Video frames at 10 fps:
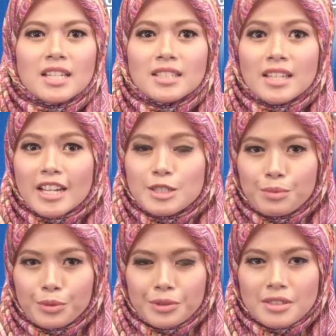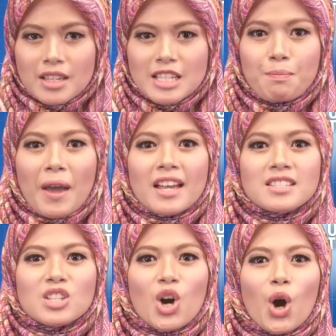The textbooks is
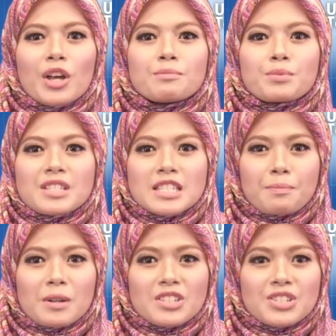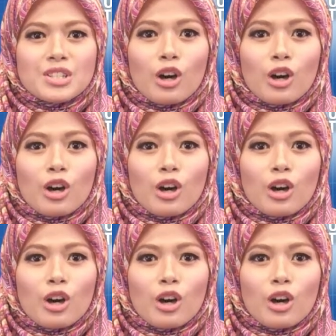based on principles